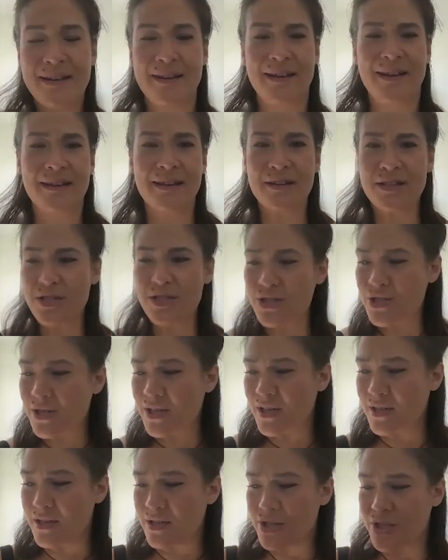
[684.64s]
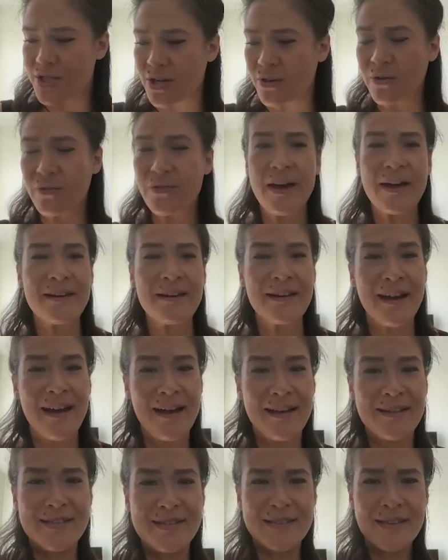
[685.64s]
and in a show that it
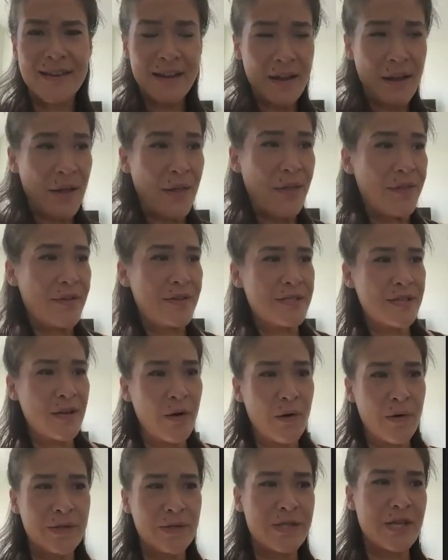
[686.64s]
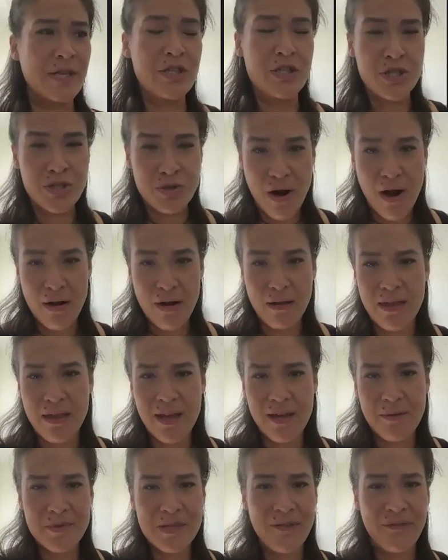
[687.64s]
has such strong
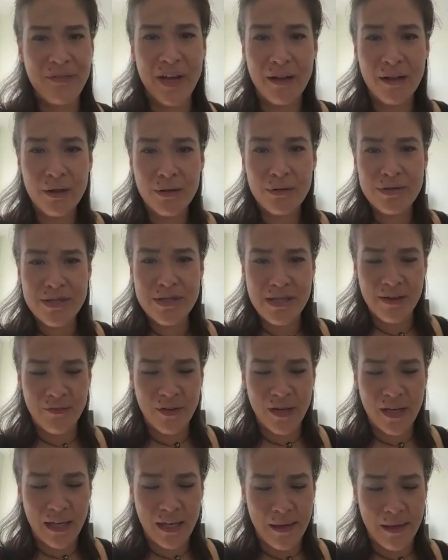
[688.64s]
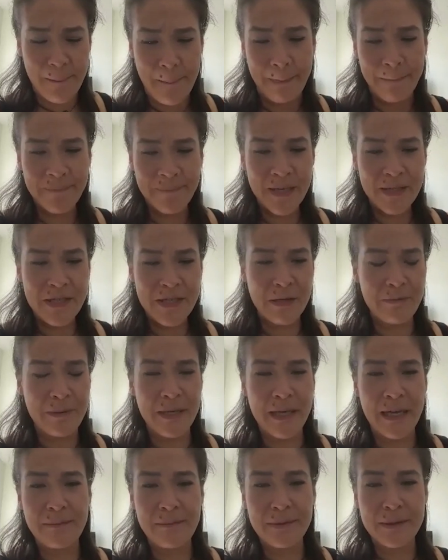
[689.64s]
themes of inclusivity, to
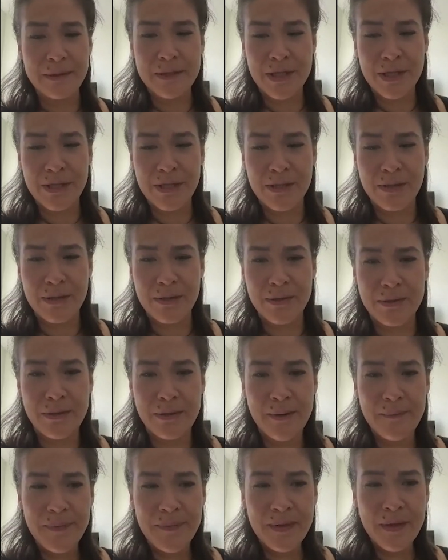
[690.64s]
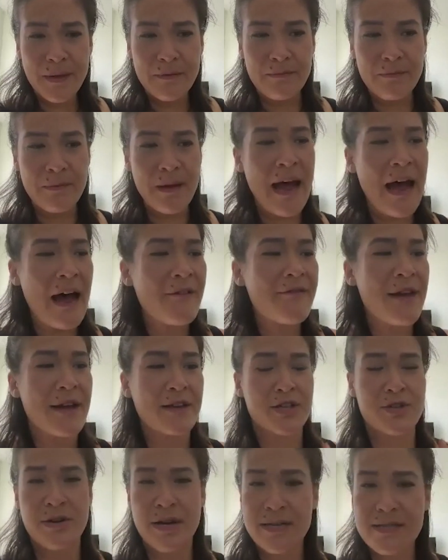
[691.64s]
be able to have that
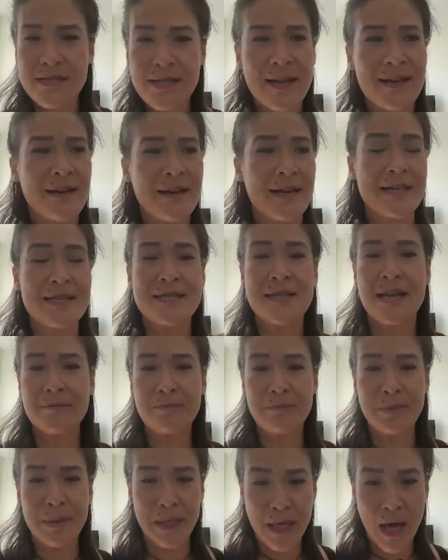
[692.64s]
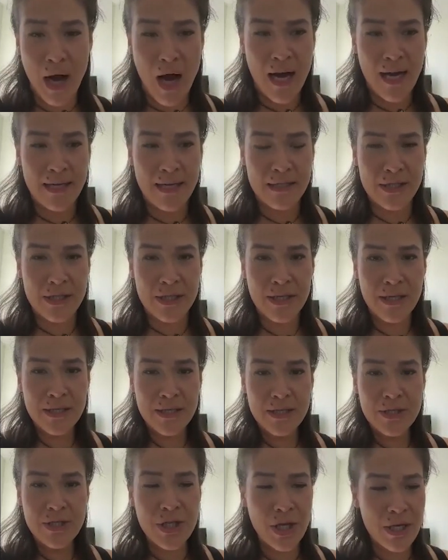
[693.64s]
translate and extend beyond
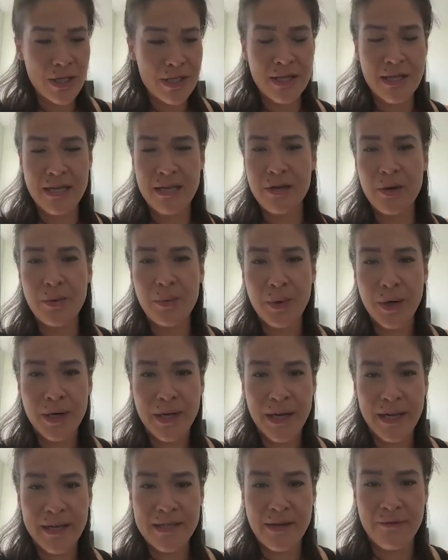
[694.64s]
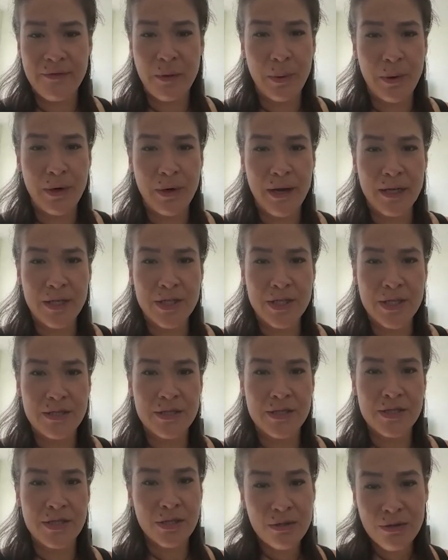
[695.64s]
just the inner workings of the
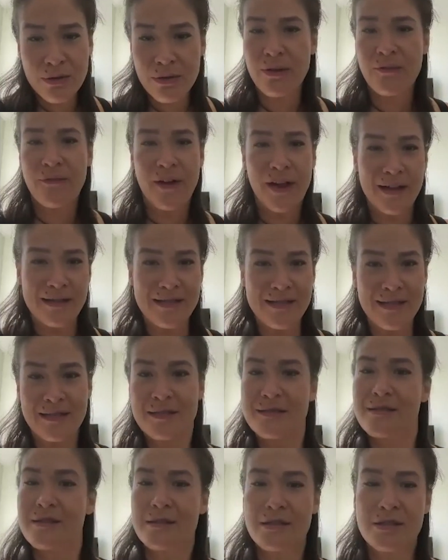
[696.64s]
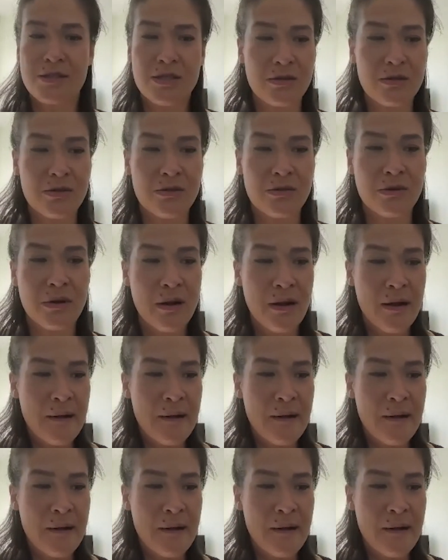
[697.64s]
production to the Fansons, and to,